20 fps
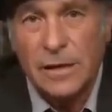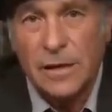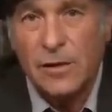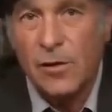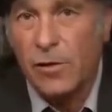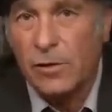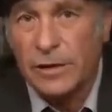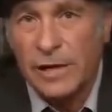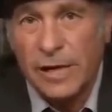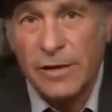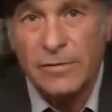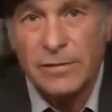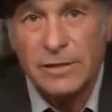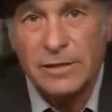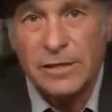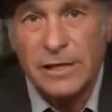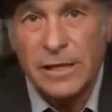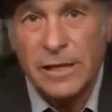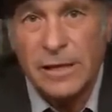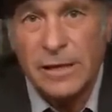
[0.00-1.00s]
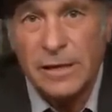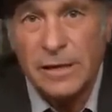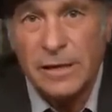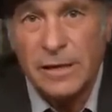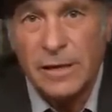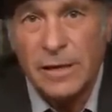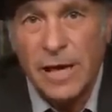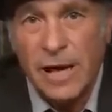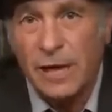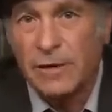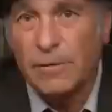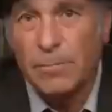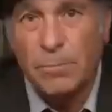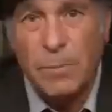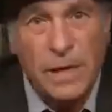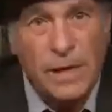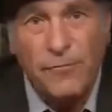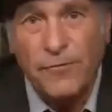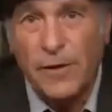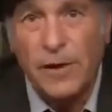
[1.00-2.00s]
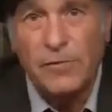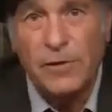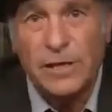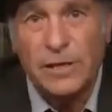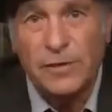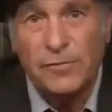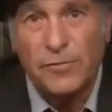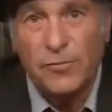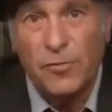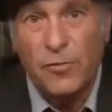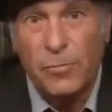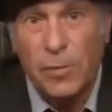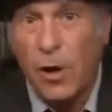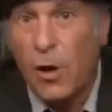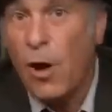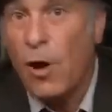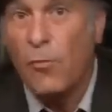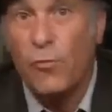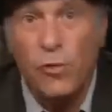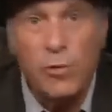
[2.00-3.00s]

uh, called Herenstein held a big fundraiser for Rubio.